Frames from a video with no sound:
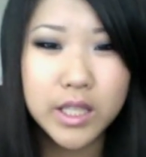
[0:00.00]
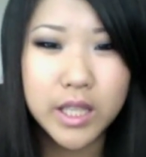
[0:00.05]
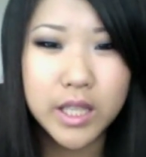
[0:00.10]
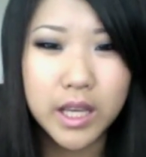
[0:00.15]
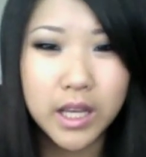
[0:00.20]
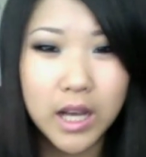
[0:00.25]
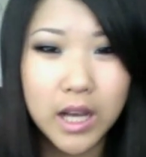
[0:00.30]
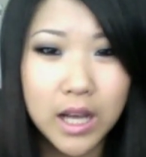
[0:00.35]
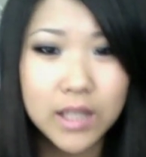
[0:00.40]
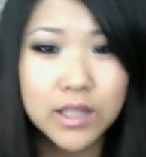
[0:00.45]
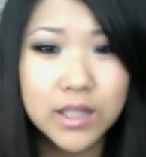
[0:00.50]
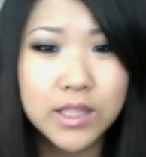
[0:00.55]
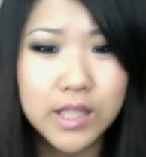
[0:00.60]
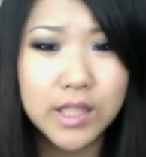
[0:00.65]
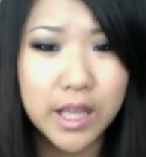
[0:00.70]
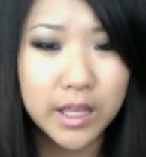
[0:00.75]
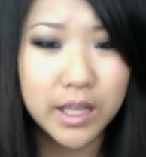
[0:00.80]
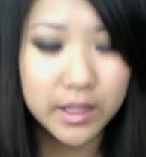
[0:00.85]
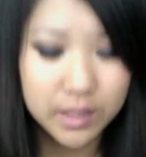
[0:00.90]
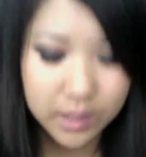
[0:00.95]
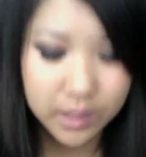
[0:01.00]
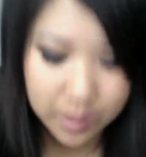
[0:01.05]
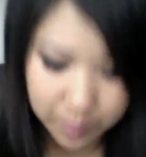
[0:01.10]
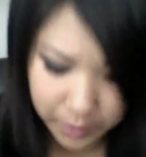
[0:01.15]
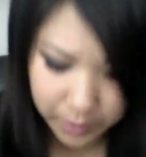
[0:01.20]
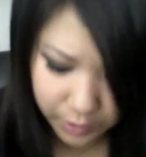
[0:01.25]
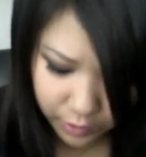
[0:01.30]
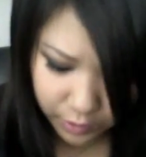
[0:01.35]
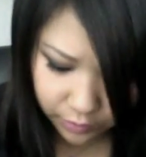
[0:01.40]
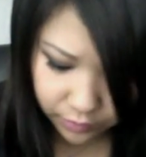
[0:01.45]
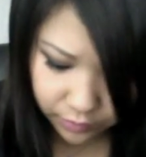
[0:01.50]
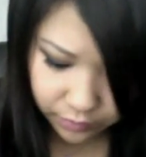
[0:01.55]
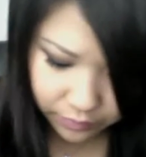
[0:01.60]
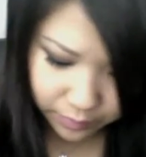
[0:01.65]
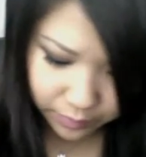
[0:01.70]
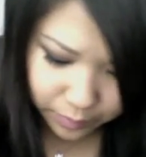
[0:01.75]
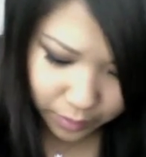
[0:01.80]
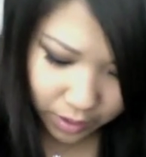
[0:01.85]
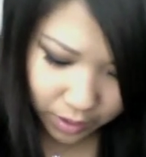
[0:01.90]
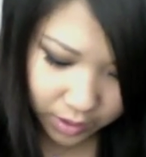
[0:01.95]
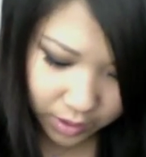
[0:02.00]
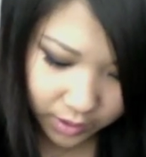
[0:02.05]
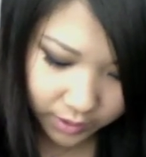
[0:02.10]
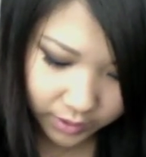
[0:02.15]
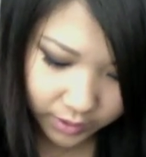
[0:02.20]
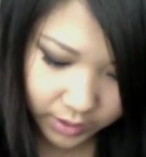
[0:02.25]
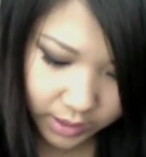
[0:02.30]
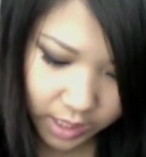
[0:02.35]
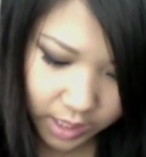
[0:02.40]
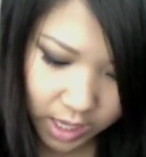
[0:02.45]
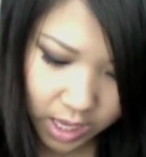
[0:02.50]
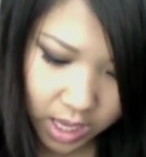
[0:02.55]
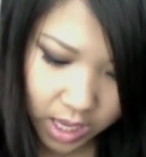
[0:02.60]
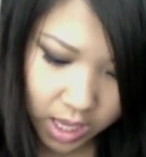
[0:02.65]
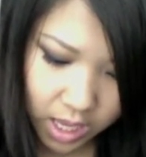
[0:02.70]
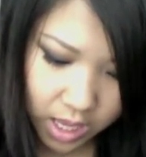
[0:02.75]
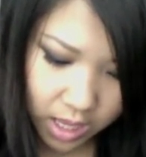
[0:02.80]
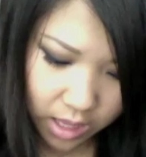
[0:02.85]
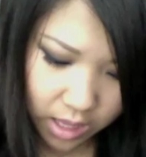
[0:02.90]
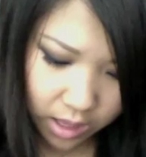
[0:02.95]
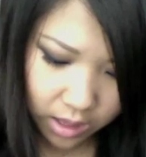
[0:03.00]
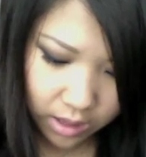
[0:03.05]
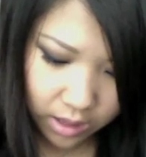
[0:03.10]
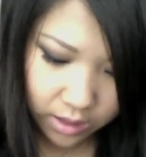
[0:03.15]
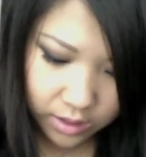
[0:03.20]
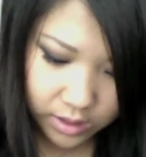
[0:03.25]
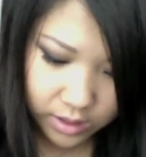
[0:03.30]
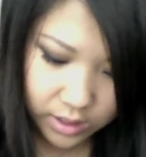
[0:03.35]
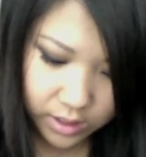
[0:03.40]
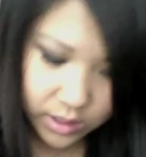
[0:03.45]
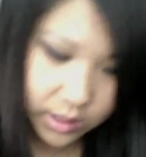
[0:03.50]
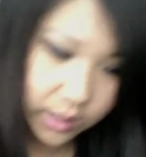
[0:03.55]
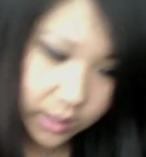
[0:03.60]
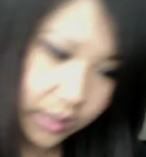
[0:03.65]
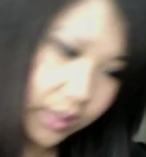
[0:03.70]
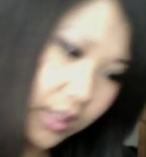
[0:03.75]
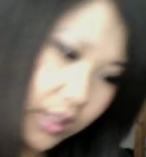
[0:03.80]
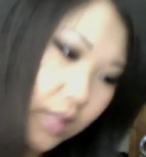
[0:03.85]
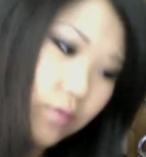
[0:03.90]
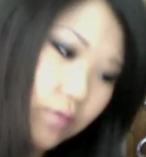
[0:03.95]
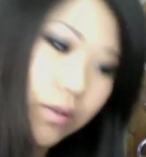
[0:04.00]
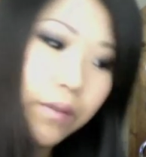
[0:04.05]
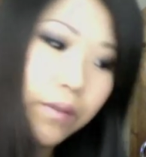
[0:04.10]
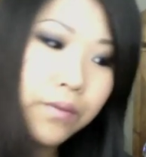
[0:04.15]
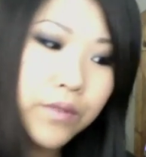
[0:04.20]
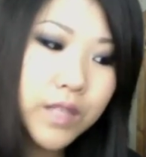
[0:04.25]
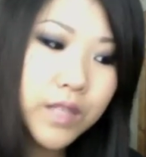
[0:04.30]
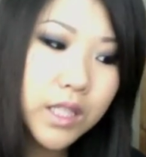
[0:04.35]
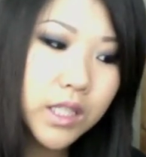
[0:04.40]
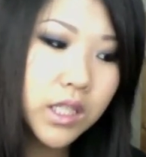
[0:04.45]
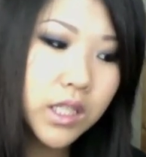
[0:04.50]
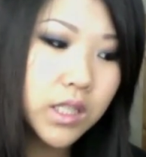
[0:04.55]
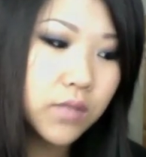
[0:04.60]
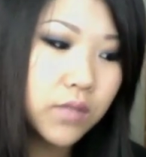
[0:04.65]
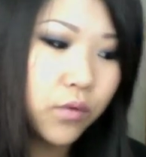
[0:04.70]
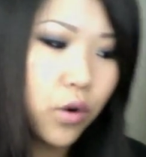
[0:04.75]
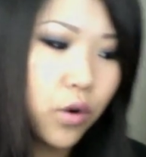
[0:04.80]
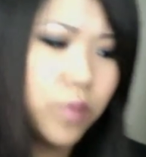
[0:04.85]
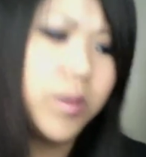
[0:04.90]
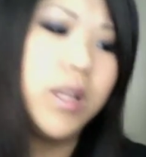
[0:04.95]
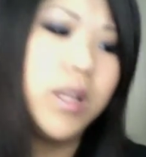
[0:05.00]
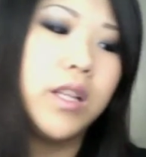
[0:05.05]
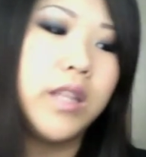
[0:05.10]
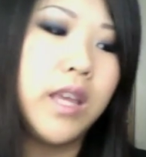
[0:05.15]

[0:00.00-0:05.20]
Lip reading: I got sent a bunch of products, and it's from Physicians Formula.